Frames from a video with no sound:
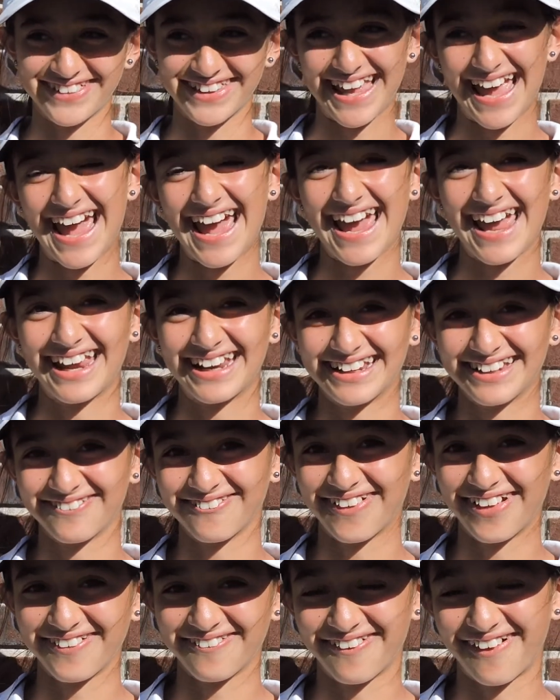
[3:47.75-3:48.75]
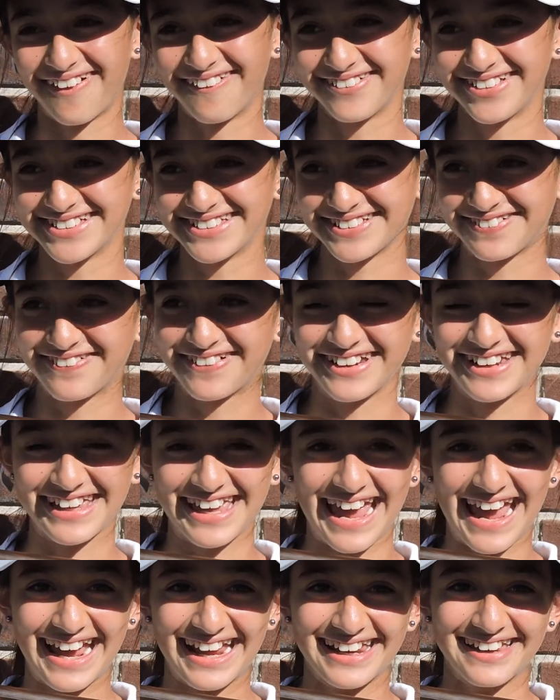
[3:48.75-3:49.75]
Dad, my mom doesn't want to
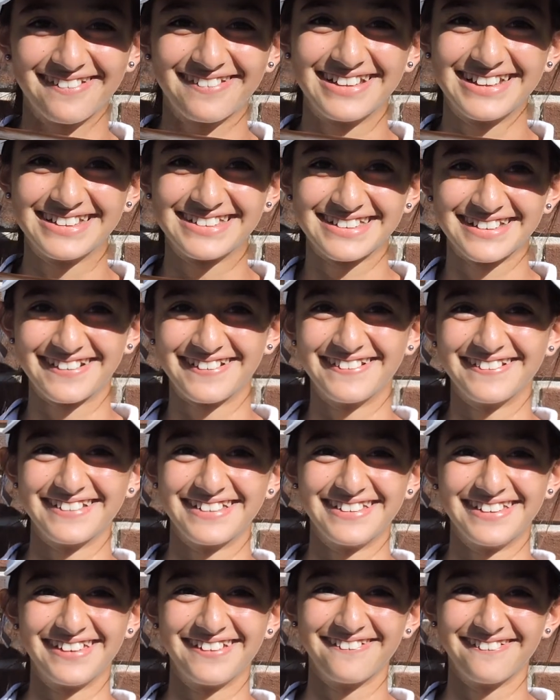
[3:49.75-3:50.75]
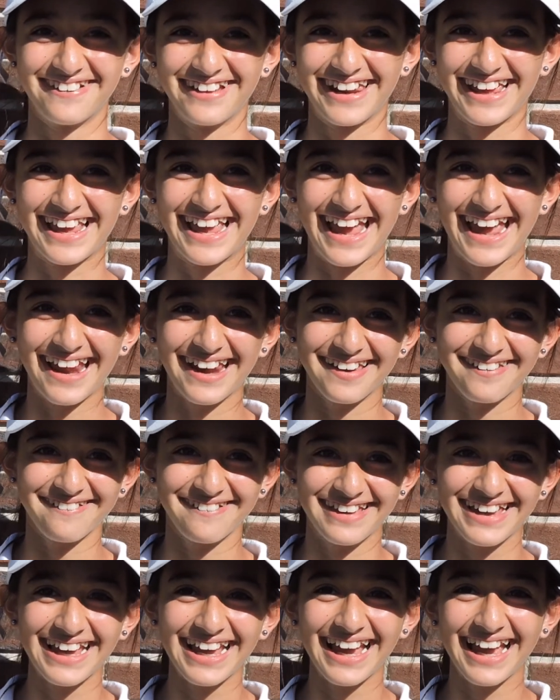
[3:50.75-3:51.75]
carry me, so do you want to carry
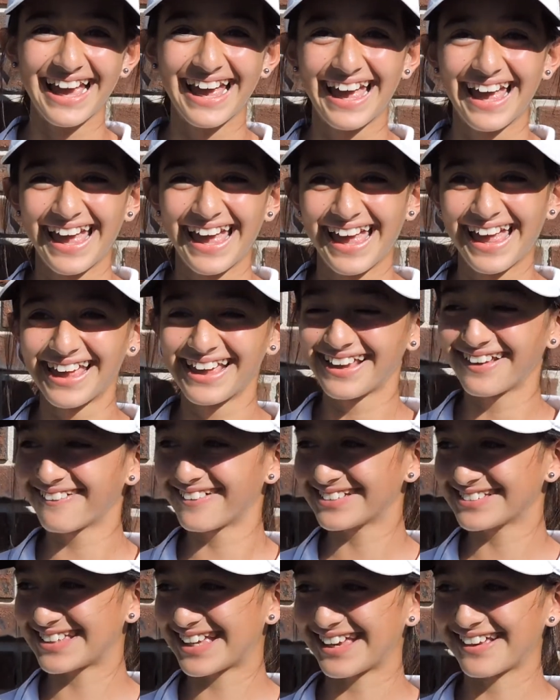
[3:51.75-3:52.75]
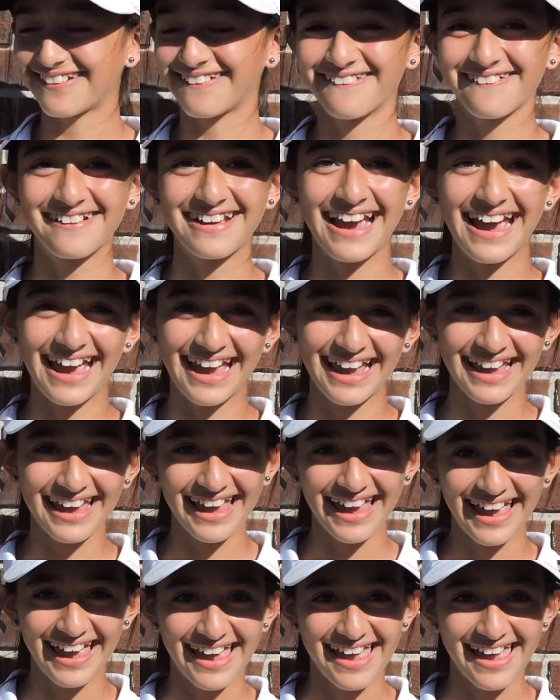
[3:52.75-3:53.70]
me? And he was like, okay.